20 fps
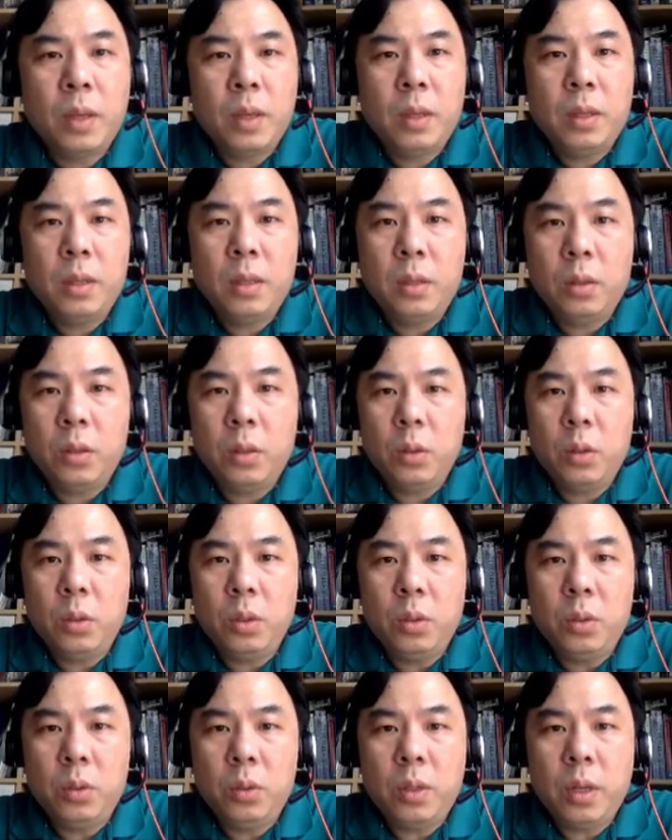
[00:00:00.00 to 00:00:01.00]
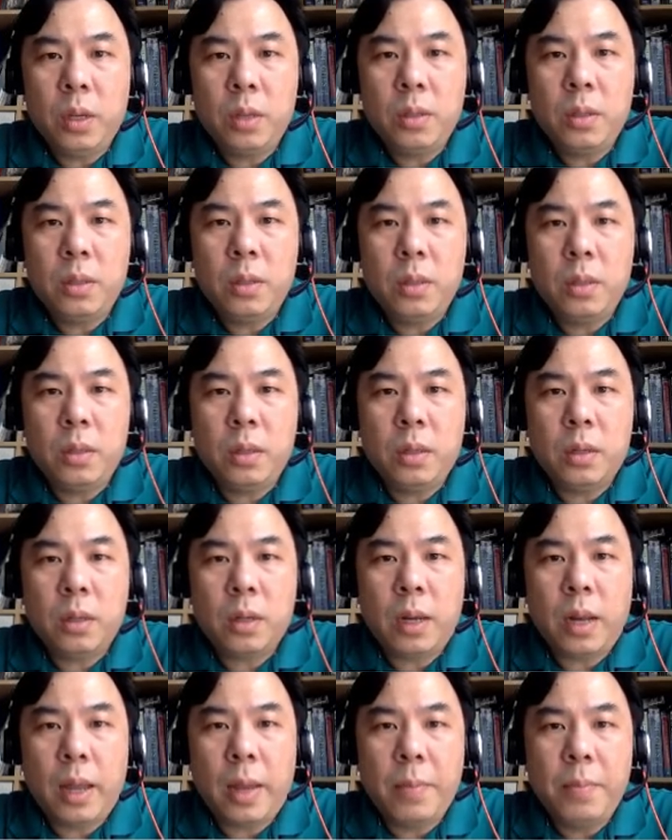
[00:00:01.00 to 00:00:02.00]
Now, in order to test this
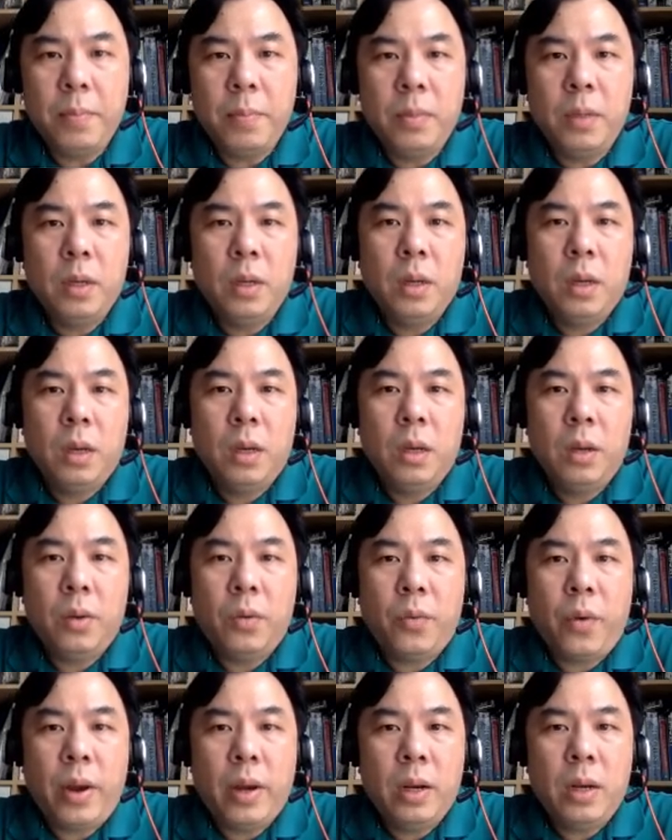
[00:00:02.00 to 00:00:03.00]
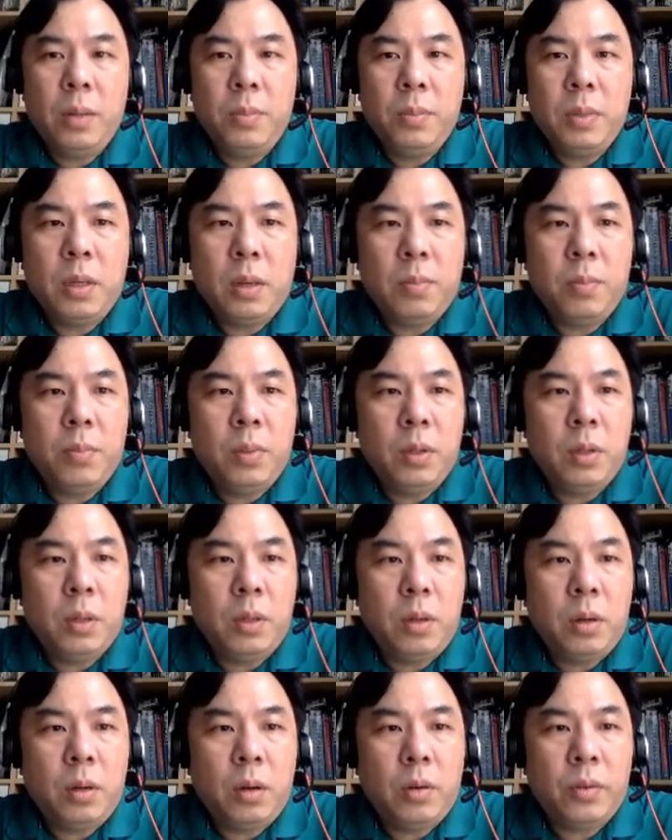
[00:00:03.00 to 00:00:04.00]
claim, a random
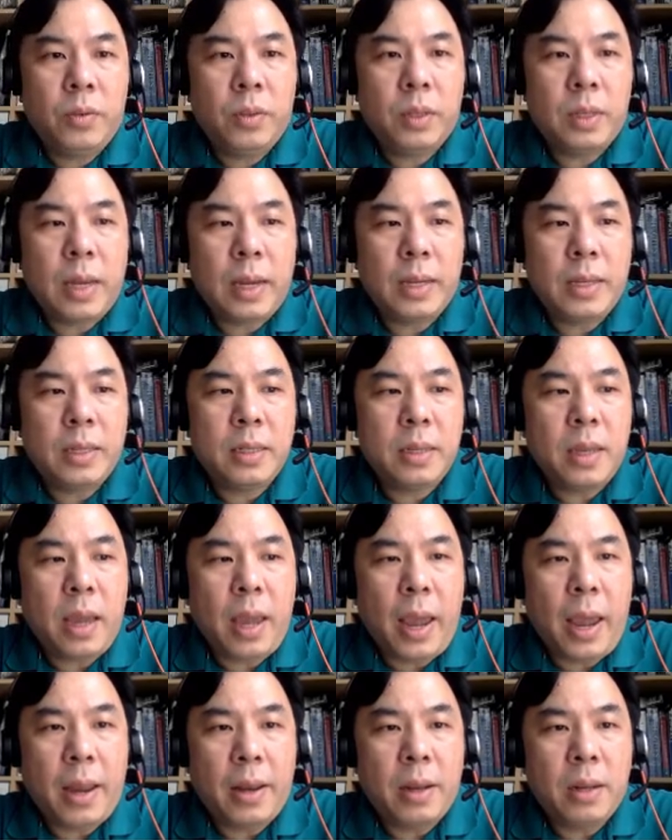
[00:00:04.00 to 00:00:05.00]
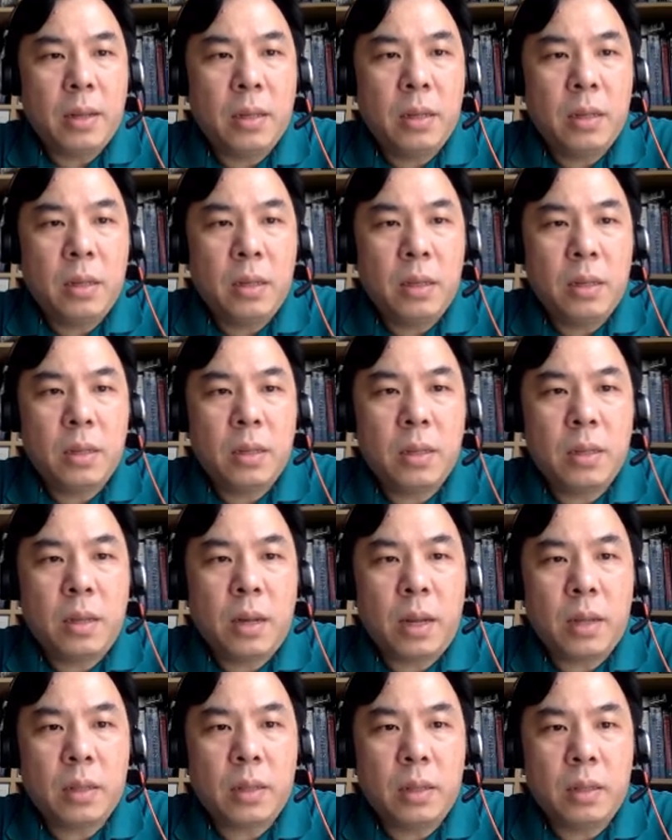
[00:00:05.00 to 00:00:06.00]
sample of size n is
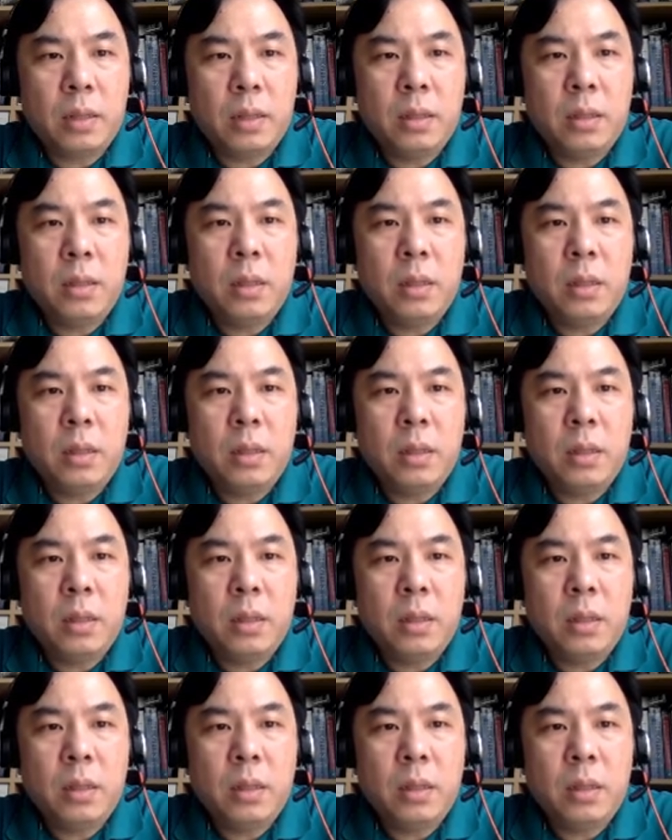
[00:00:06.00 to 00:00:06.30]
selected,